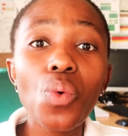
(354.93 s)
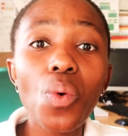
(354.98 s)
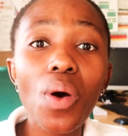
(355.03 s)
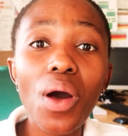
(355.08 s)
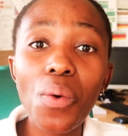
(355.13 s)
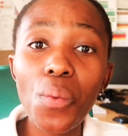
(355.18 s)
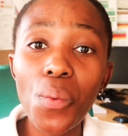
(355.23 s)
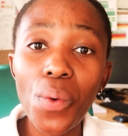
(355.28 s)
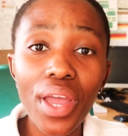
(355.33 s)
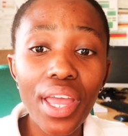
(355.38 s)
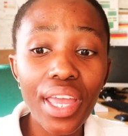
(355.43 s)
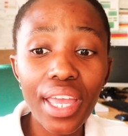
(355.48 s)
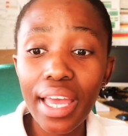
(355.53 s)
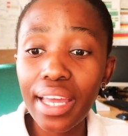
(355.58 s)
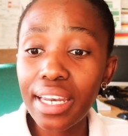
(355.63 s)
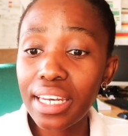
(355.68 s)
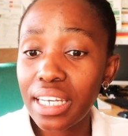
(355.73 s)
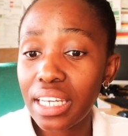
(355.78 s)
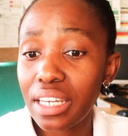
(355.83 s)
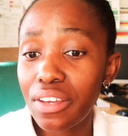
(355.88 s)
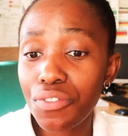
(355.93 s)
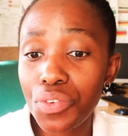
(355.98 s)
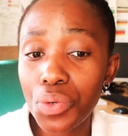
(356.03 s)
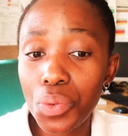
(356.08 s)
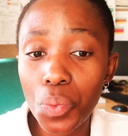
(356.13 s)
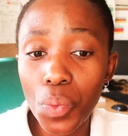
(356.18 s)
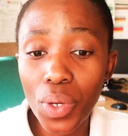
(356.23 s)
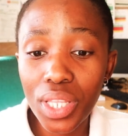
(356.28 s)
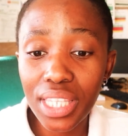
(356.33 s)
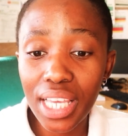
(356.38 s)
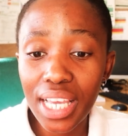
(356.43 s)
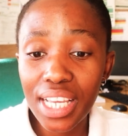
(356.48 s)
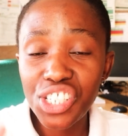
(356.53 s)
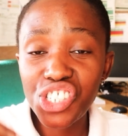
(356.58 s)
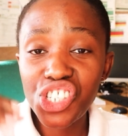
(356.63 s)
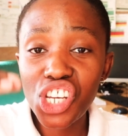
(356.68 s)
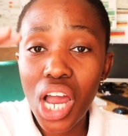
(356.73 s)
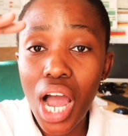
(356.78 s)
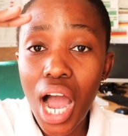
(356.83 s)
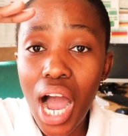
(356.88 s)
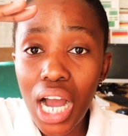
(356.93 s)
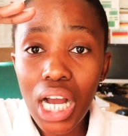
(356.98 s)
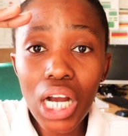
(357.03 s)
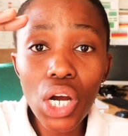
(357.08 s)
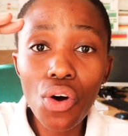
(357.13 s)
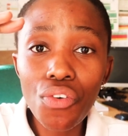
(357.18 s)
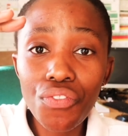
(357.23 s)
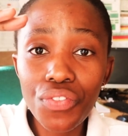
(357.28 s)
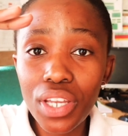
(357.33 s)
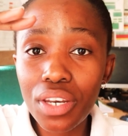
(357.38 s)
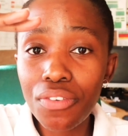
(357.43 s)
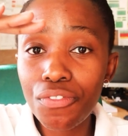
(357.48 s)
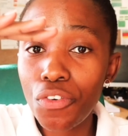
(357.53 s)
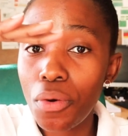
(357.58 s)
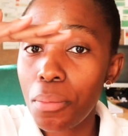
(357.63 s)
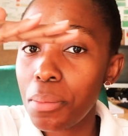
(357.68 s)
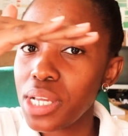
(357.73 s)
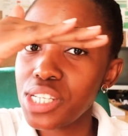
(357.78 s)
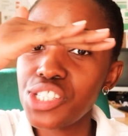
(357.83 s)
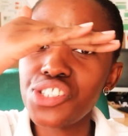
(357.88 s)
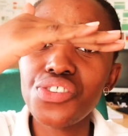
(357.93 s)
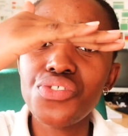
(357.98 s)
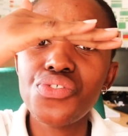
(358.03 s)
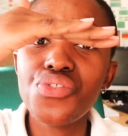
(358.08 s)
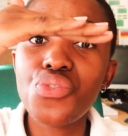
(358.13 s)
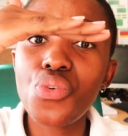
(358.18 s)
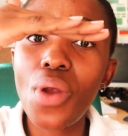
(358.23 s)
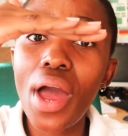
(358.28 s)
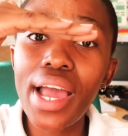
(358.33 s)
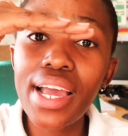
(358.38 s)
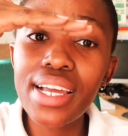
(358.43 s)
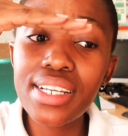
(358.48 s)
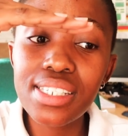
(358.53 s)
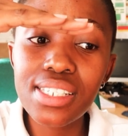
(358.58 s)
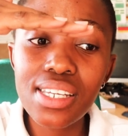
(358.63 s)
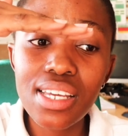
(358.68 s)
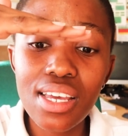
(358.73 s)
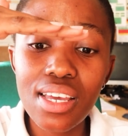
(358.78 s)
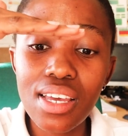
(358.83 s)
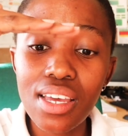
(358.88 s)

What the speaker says: go away and leave you with a chunk of information right